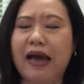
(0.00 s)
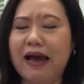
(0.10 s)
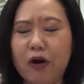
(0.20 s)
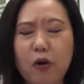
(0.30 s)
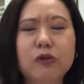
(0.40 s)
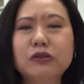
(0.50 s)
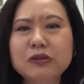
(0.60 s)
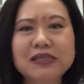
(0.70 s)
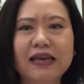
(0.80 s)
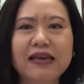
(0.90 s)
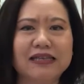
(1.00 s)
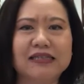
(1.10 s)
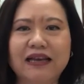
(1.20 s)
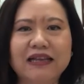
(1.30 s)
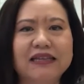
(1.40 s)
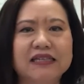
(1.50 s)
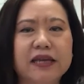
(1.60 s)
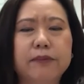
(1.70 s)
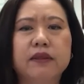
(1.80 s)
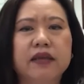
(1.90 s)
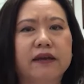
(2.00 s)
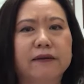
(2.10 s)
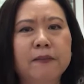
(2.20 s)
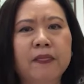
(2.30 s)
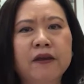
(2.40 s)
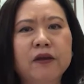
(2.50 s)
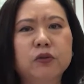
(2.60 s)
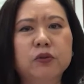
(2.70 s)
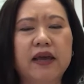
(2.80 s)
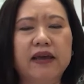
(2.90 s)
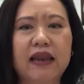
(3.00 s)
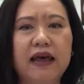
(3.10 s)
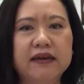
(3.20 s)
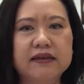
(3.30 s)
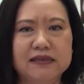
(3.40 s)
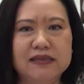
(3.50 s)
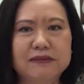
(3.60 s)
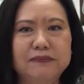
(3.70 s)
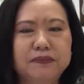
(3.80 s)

are also saying exactly the same thing to their clients.